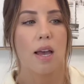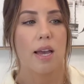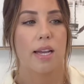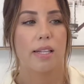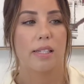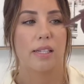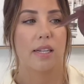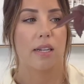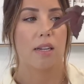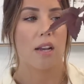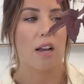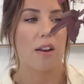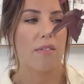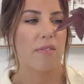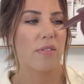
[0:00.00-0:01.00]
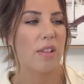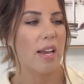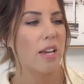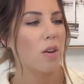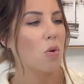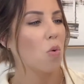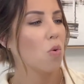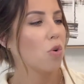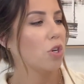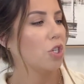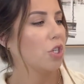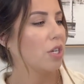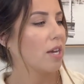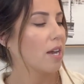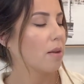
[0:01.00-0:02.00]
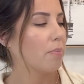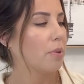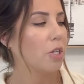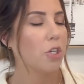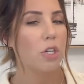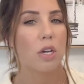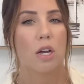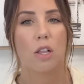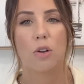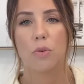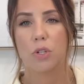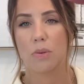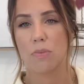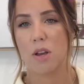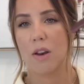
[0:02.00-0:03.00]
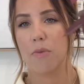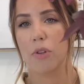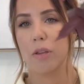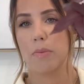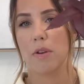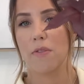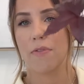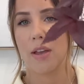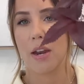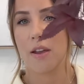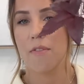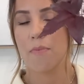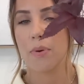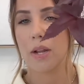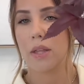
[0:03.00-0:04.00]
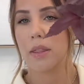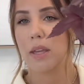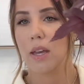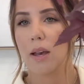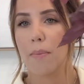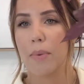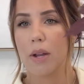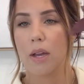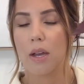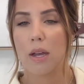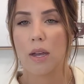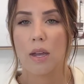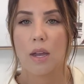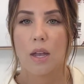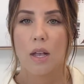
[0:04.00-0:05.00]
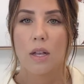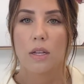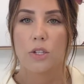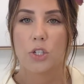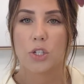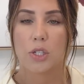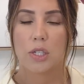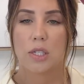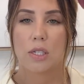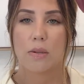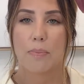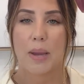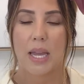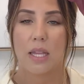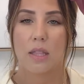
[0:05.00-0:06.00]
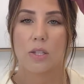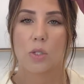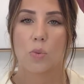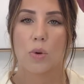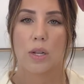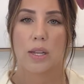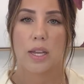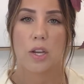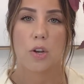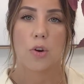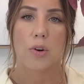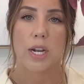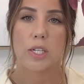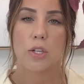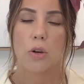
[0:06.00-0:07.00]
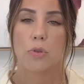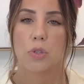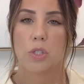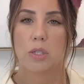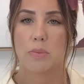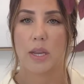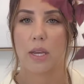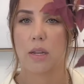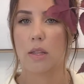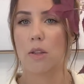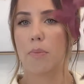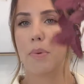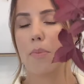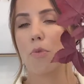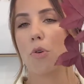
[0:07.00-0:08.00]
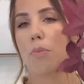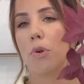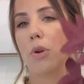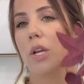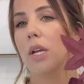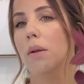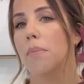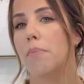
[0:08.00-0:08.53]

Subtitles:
It's in kind of like an orangey, kind of peachy color, which I'm not a really big fan of, but I think I'm gonna just paint this one like a gray tone just to make it a little bit more moody.